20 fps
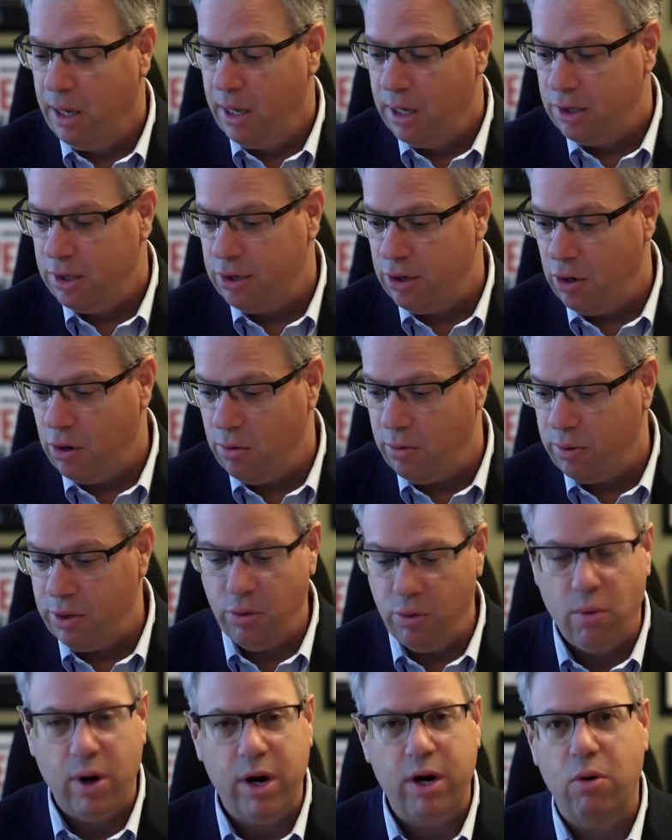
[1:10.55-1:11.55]
So
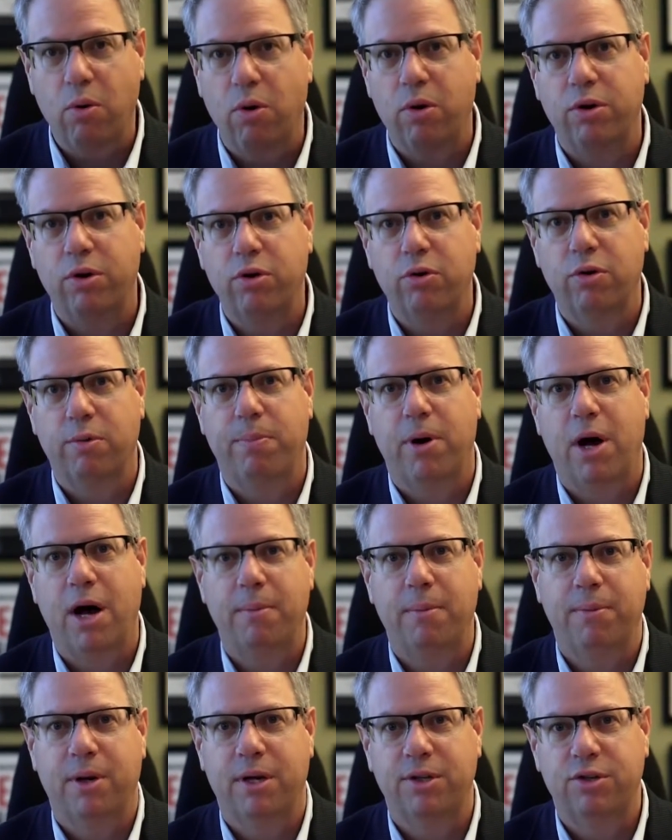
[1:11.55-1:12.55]
you want to go out and do
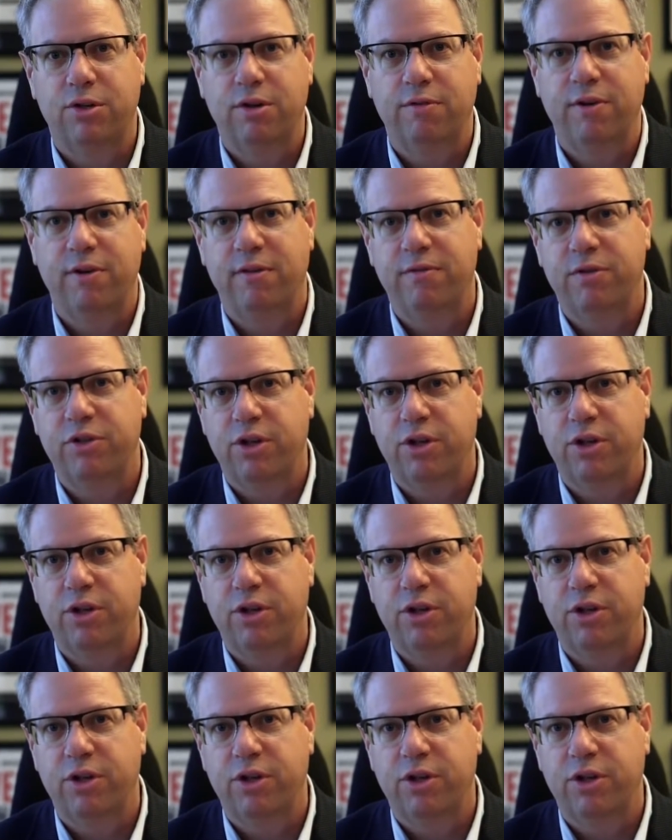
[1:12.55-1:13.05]
a survey of the